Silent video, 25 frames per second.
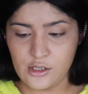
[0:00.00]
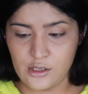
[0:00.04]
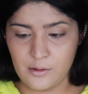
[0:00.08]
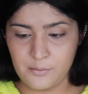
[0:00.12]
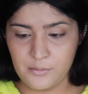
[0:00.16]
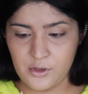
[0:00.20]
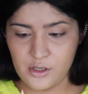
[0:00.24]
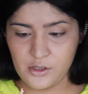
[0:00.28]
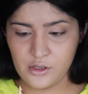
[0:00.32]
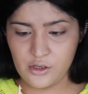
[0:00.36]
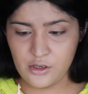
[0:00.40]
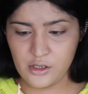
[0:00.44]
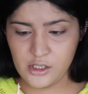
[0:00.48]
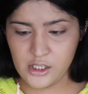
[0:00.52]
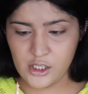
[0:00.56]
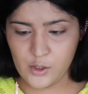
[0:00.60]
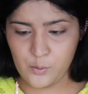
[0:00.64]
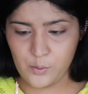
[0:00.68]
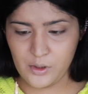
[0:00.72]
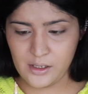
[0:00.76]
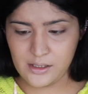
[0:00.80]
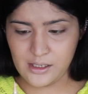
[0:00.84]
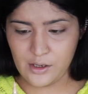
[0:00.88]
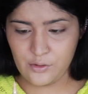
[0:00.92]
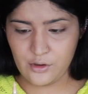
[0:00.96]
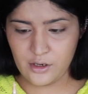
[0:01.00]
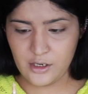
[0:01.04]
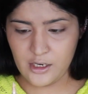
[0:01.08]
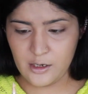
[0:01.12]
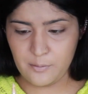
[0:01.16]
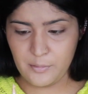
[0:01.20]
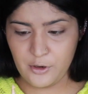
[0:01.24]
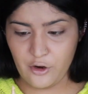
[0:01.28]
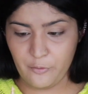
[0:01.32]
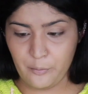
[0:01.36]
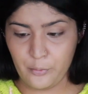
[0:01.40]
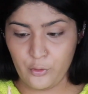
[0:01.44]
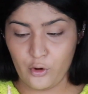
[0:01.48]
So I'm just going to squeeze out a
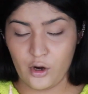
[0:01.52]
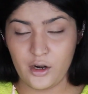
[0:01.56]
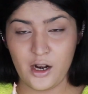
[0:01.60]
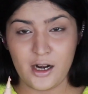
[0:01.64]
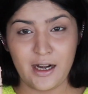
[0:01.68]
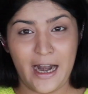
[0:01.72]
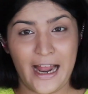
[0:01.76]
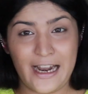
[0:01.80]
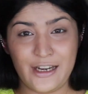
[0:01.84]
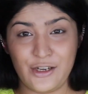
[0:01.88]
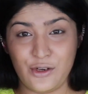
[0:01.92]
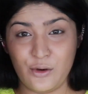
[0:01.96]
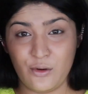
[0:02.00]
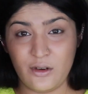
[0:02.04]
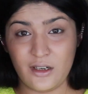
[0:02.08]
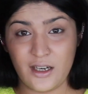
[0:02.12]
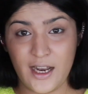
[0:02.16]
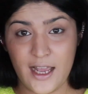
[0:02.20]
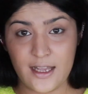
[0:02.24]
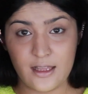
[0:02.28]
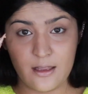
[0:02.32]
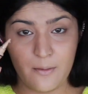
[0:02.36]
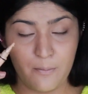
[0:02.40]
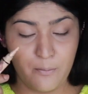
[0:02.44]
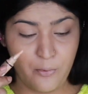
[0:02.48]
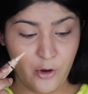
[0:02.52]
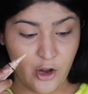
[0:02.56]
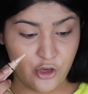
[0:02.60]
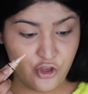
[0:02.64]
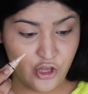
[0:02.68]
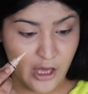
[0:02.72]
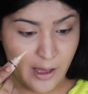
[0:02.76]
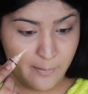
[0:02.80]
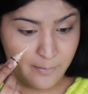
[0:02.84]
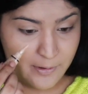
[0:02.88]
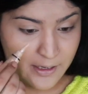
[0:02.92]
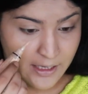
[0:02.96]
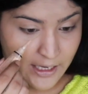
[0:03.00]
little bit of product. I don't like the brush
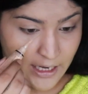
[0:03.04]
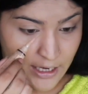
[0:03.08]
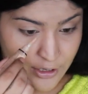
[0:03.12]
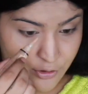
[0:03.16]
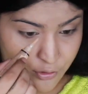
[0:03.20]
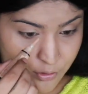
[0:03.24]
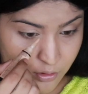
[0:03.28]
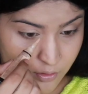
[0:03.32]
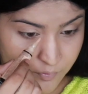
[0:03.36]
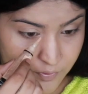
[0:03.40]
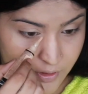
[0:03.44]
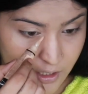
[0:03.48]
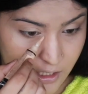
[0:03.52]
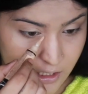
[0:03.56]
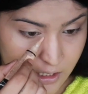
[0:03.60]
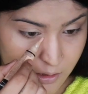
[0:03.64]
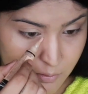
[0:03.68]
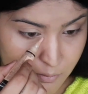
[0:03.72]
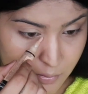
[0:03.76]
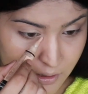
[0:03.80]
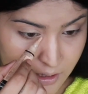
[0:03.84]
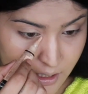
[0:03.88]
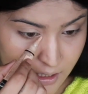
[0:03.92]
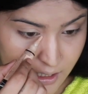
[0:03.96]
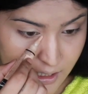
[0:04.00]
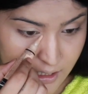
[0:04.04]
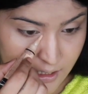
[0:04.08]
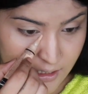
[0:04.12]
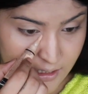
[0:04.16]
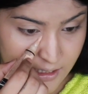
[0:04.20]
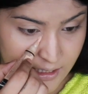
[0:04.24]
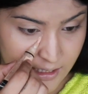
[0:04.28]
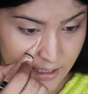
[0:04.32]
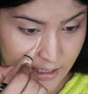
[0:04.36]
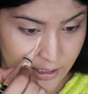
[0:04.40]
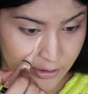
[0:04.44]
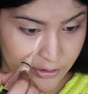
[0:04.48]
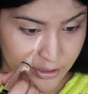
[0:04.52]
applicator of this, but the
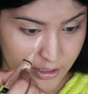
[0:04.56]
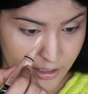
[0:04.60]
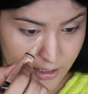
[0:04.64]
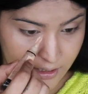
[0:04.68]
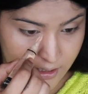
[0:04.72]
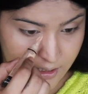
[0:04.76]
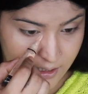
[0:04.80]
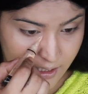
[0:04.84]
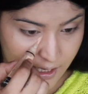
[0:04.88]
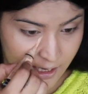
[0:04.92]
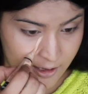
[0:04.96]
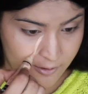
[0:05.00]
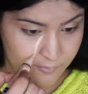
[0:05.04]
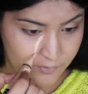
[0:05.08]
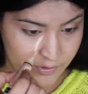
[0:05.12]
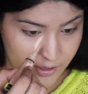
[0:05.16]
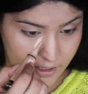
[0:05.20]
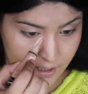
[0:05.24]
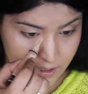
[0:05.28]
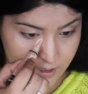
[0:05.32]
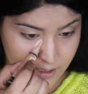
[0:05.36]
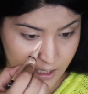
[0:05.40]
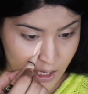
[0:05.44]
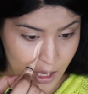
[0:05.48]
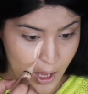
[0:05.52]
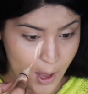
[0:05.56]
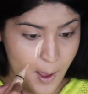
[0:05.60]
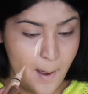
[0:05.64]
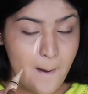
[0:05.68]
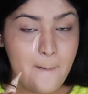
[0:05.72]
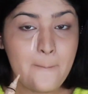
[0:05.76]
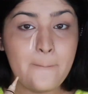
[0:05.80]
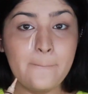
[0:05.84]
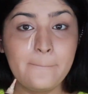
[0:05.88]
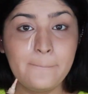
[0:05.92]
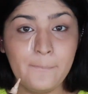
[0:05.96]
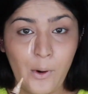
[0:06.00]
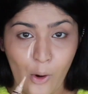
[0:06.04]
concealer in itself is
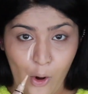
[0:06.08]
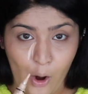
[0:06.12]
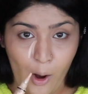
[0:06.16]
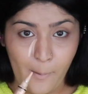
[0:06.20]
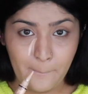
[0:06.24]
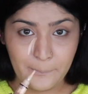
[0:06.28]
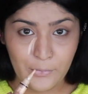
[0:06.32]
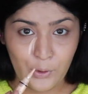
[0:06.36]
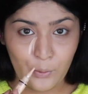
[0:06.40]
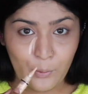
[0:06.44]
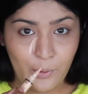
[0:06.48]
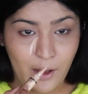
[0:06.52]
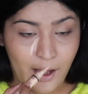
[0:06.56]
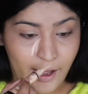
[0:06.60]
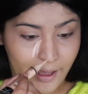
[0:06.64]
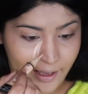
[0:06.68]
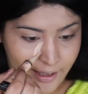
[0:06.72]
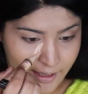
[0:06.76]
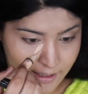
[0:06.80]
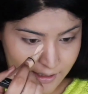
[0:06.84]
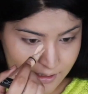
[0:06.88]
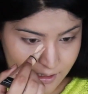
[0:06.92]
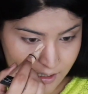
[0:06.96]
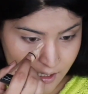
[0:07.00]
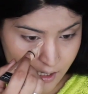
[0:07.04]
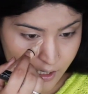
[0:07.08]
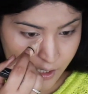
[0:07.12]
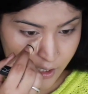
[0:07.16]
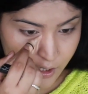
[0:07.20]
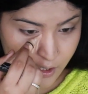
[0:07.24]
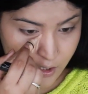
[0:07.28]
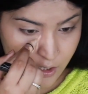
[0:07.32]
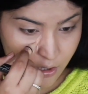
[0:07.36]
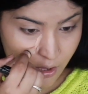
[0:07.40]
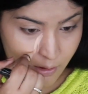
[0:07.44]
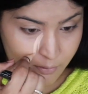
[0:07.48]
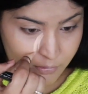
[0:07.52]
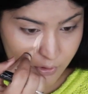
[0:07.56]
bomb, you guys.
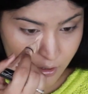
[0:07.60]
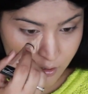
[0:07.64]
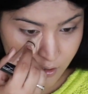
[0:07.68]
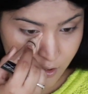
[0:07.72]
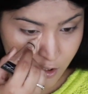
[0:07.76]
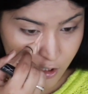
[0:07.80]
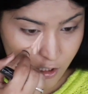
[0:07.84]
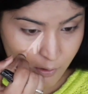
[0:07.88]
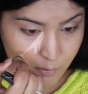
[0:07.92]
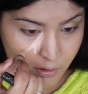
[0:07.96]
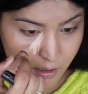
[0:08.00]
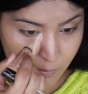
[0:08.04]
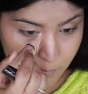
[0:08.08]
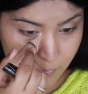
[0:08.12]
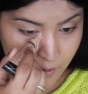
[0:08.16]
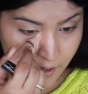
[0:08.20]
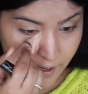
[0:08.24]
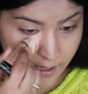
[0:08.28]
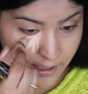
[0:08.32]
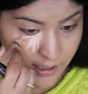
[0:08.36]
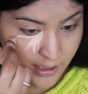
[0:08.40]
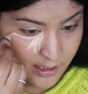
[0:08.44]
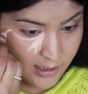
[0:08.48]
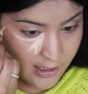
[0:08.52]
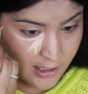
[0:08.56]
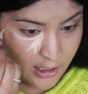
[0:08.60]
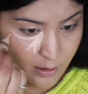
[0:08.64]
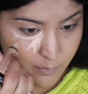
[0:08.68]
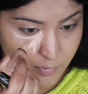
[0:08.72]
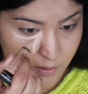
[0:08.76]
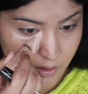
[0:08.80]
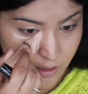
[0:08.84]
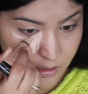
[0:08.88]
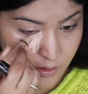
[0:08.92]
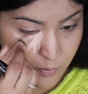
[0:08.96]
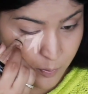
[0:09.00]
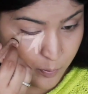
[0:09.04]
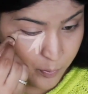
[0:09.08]
I'm just going to be applying a little
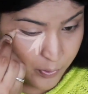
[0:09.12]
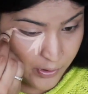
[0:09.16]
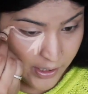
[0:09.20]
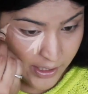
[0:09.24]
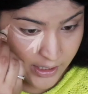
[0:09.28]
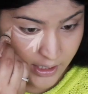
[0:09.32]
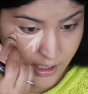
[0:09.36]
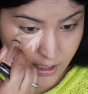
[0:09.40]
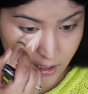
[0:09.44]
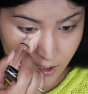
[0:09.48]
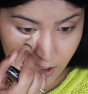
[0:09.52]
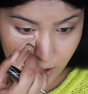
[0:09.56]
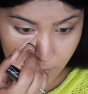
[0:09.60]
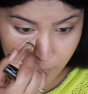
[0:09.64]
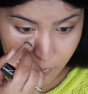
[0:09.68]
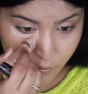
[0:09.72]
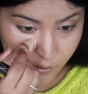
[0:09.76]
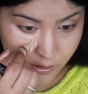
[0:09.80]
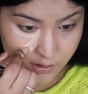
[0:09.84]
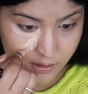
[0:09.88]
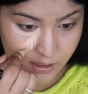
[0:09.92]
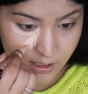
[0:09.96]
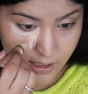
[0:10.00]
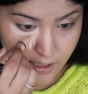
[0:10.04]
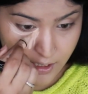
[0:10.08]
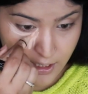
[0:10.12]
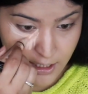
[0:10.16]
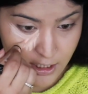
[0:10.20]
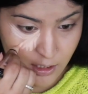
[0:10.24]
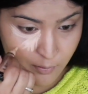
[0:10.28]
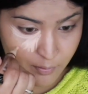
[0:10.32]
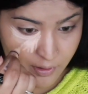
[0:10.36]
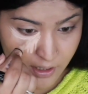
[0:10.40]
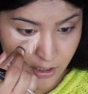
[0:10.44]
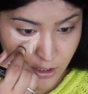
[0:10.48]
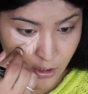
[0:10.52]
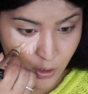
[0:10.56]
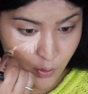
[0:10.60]
bit and spreading it, because a
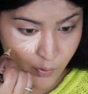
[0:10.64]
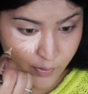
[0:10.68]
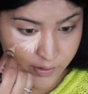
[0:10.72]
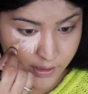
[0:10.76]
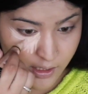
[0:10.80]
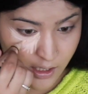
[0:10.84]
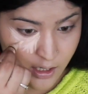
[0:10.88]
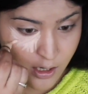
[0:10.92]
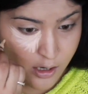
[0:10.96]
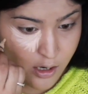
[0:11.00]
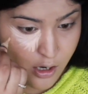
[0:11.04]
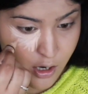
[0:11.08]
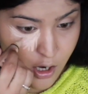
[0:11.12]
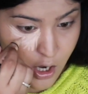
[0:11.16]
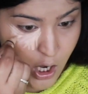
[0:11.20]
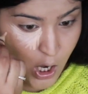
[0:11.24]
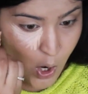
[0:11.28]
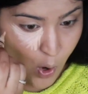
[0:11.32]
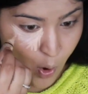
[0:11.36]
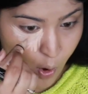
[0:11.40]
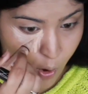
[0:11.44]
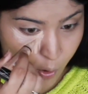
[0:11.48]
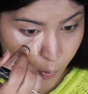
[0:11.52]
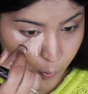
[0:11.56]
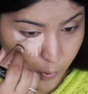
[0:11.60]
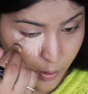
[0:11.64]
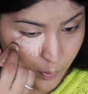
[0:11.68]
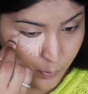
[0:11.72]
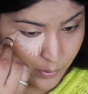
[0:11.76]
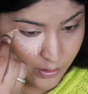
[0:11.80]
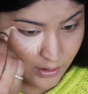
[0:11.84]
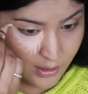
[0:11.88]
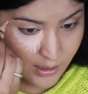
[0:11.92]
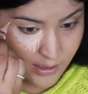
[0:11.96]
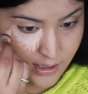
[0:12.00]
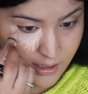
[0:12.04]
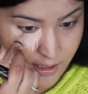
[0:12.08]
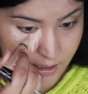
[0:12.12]
little bit goes a long way
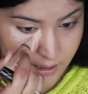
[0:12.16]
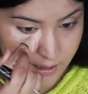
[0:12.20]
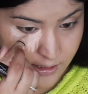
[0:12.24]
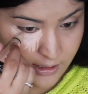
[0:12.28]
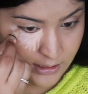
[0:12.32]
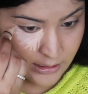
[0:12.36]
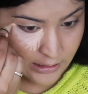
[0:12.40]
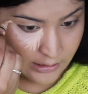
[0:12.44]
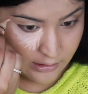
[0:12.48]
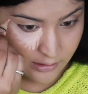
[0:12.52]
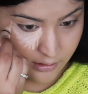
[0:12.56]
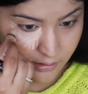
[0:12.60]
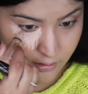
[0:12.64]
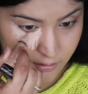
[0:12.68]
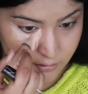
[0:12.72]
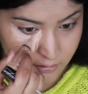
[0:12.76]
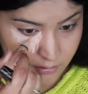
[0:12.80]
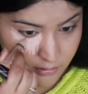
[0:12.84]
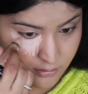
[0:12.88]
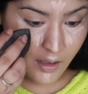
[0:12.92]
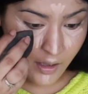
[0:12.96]
with this concealer.